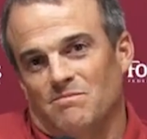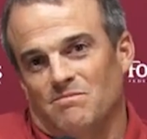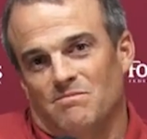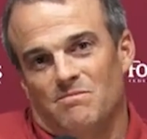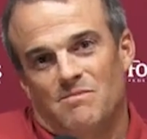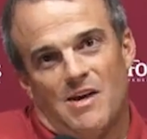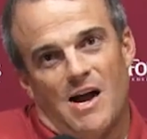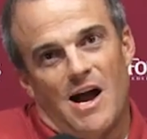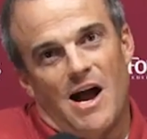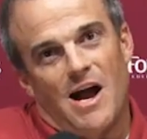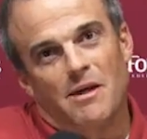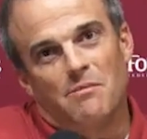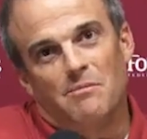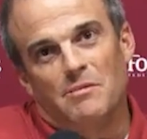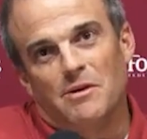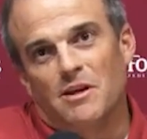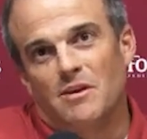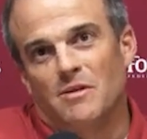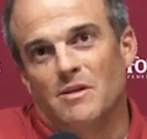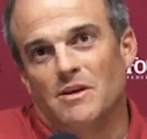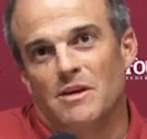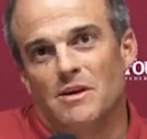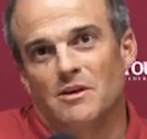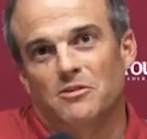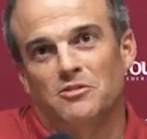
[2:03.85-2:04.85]
And I had been
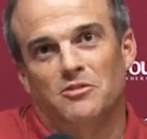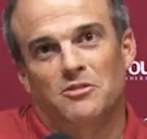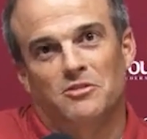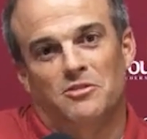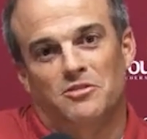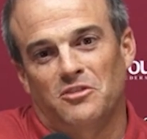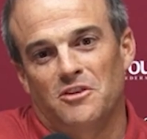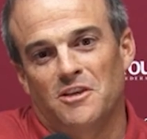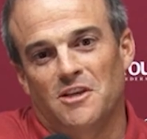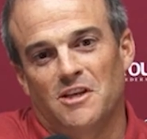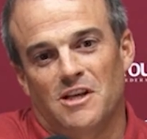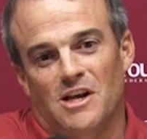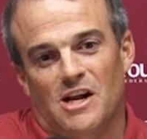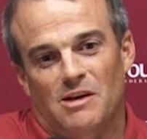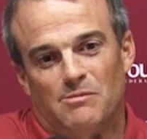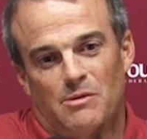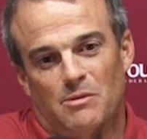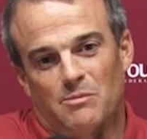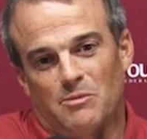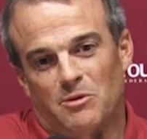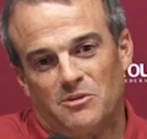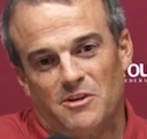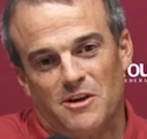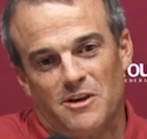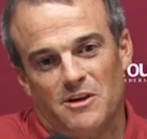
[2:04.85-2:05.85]
in the SEC, and I
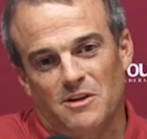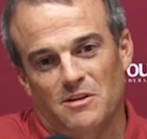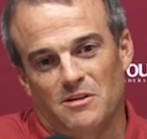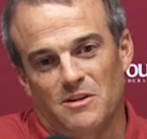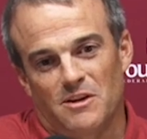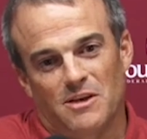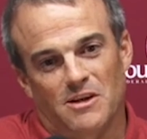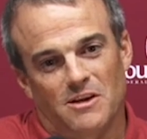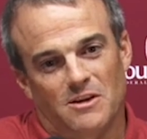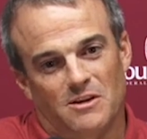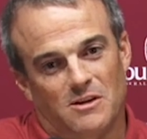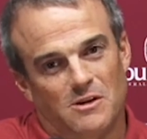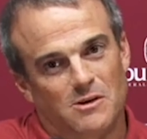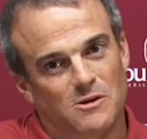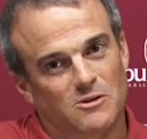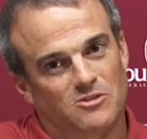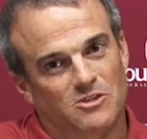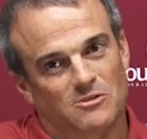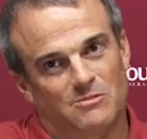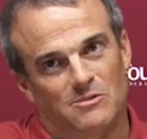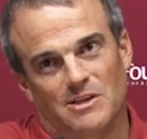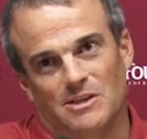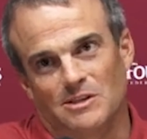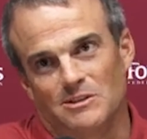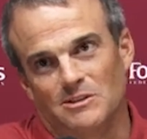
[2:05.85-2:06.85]
remember telling the head
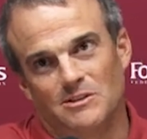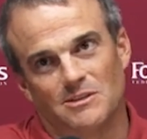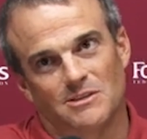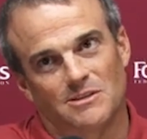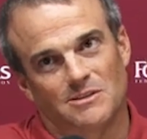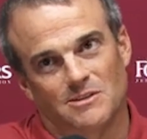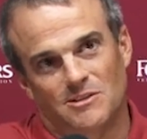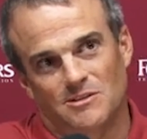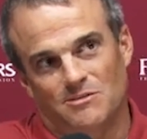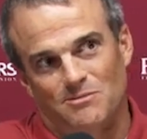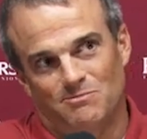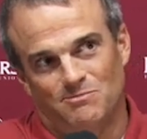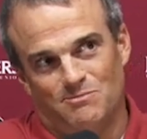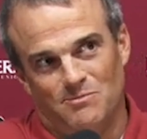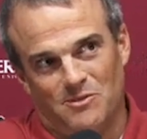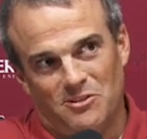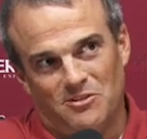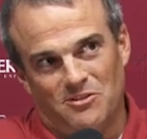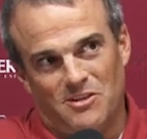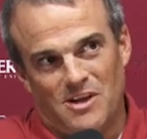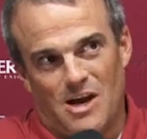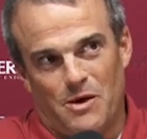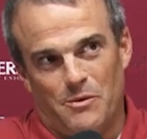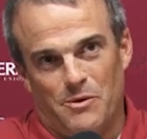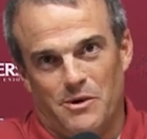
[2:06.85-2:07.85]
coach, I'm like, look,
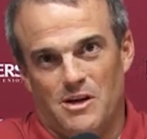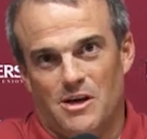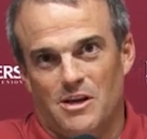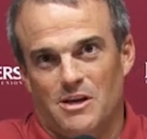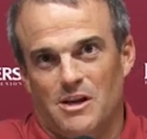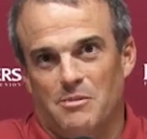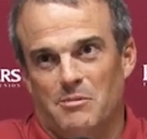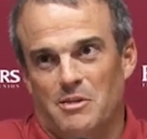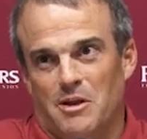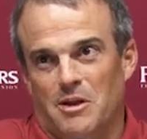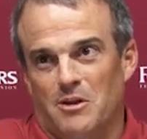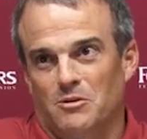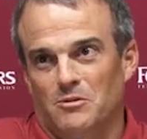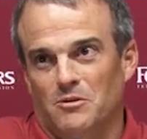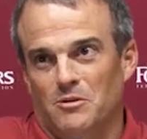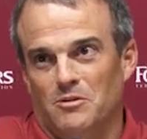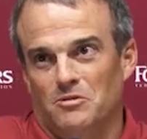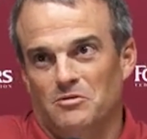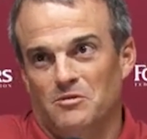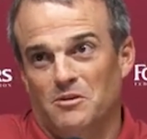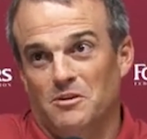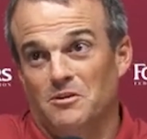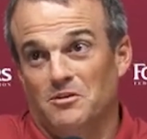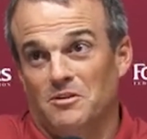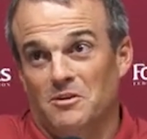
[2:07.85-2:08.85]
this guy we got coming in on
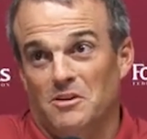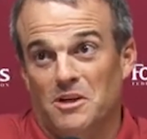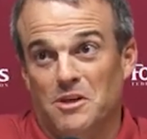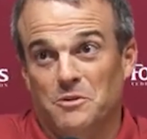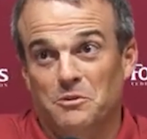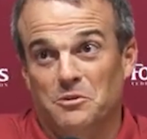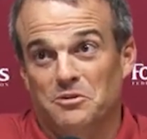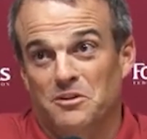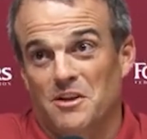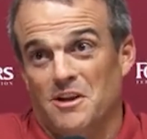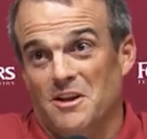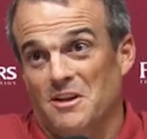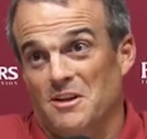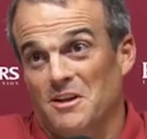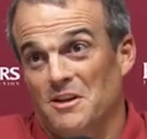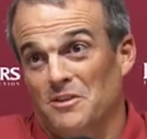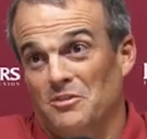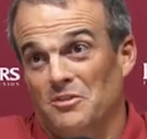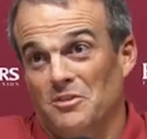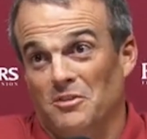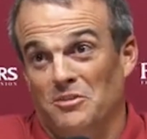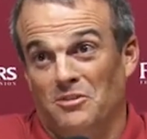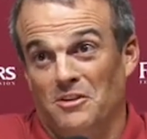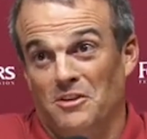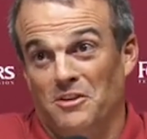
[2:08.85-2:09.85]
this visit, he was at an
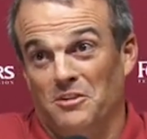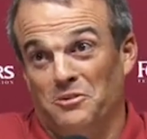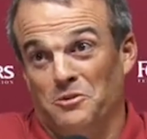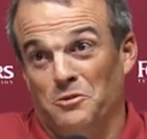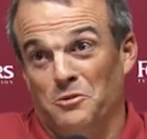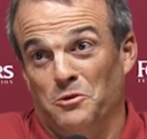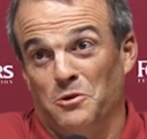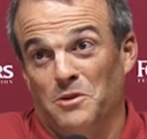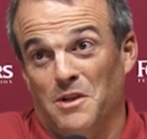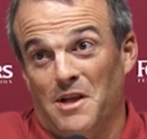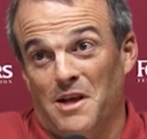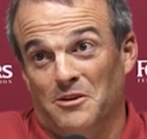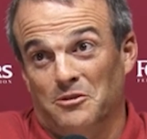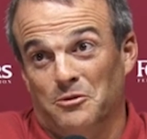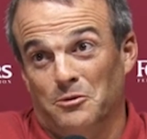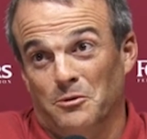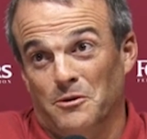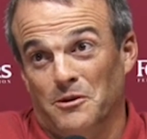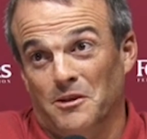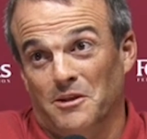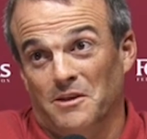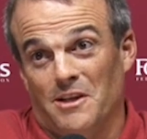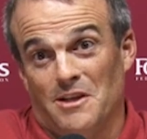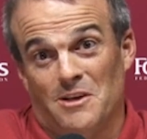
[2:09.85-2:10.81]
SEC school last week.